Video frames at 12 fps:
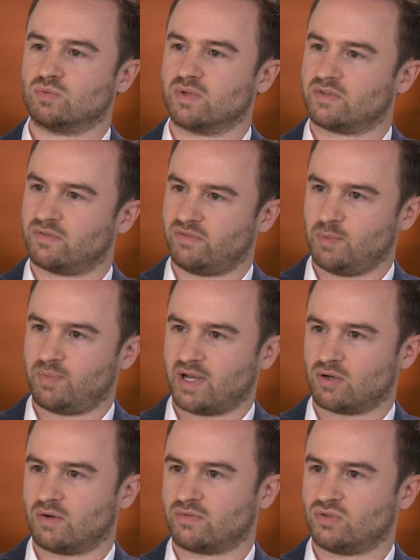with the
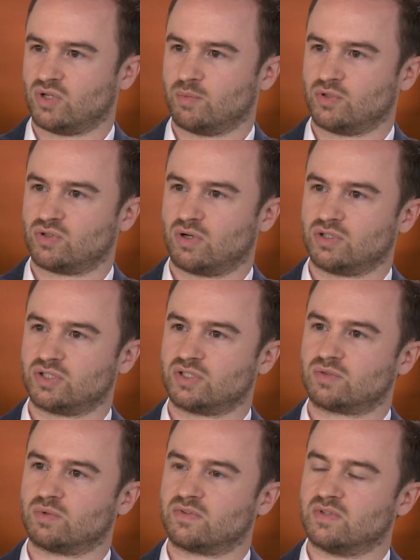feedback of the
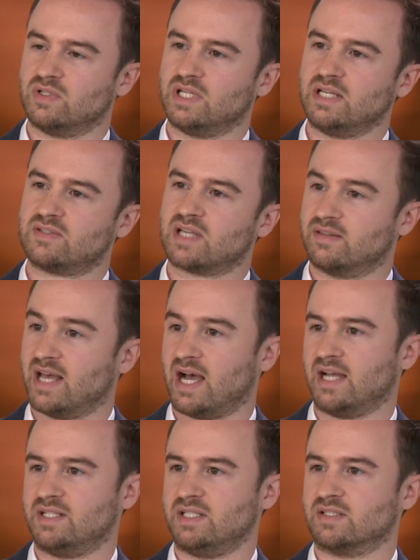dermatologists, with the needs and their
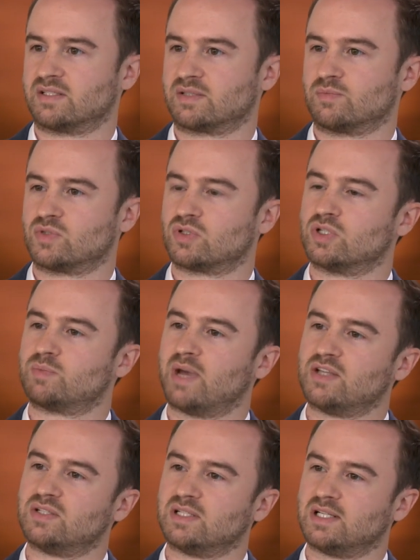ideas. So it's
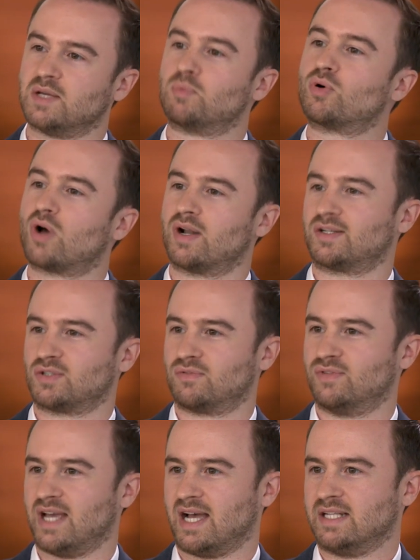basically a product
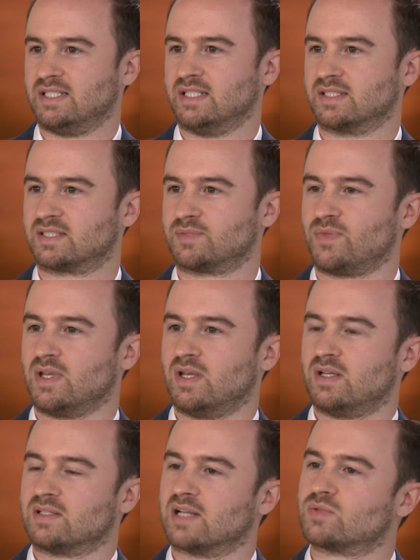of their ideas.
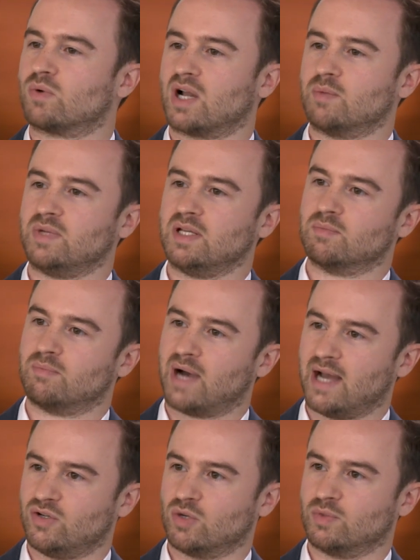That's what I mean
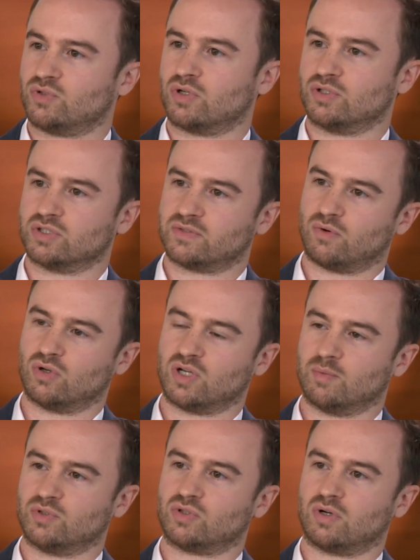by dermatologists for
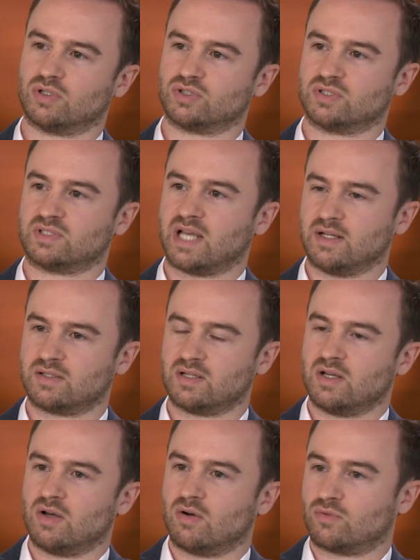dermatologists. And
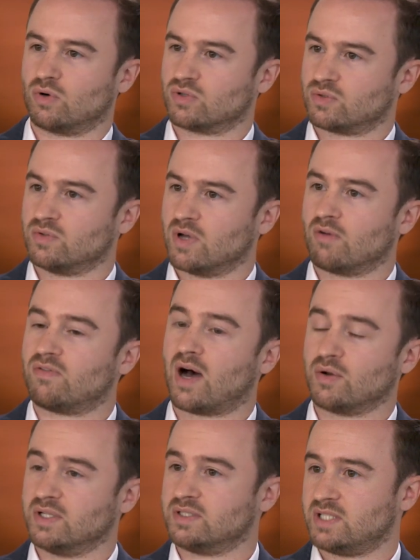of course, in our
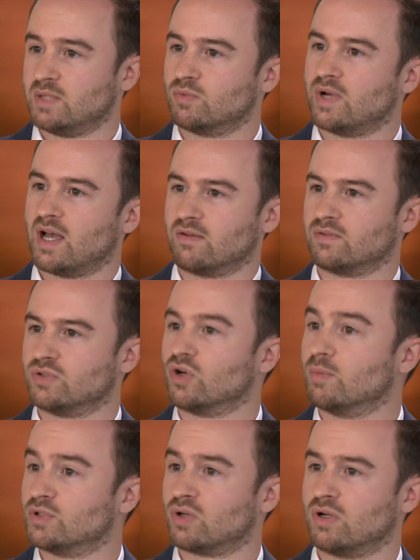founding team, we have a
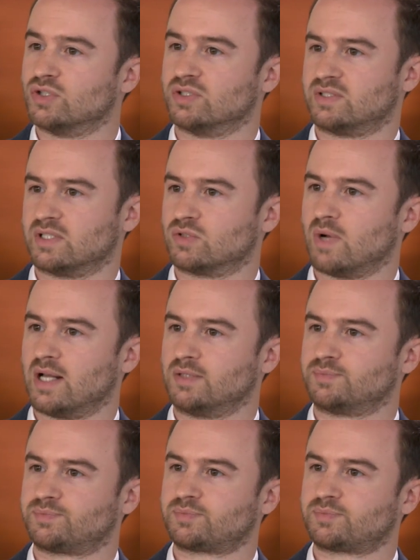dermatologist as well.